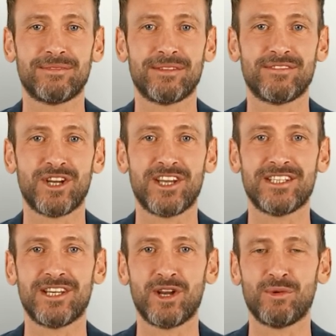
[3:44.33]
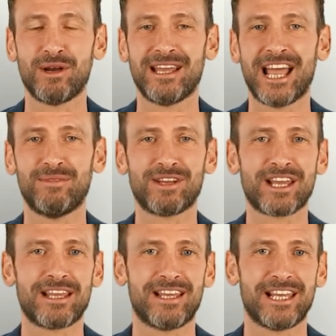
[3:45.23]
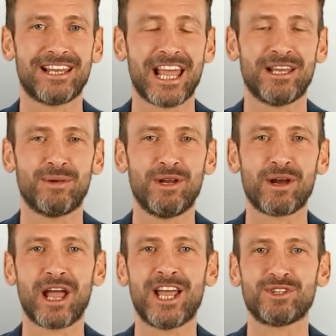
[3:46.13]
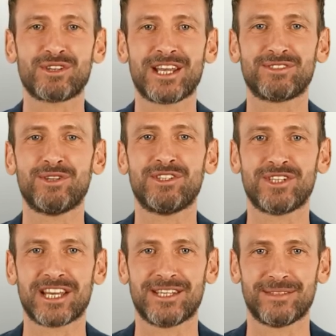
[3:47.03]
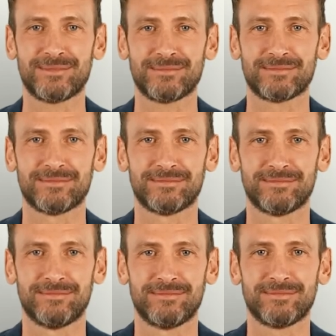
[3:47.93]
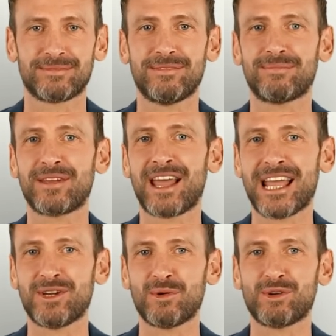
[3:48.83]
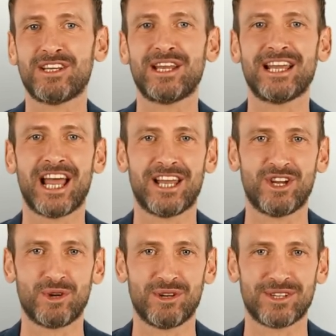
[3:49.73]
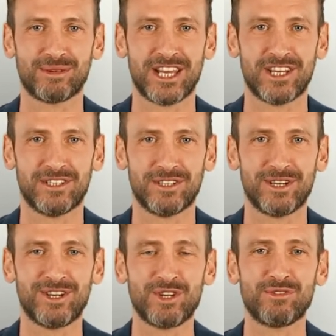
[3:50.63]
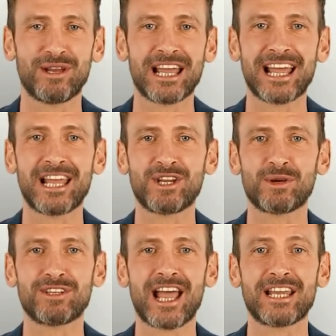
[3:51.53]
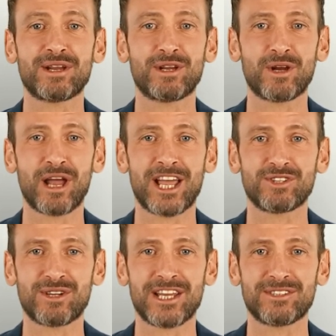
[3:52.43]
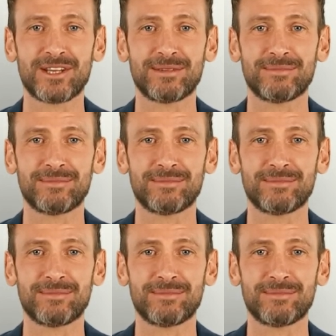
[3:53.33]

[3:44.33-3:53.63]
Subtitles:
First, we navigate to the Document Line Transfers list. Then, we click on New in the menu to create a new document line transfer.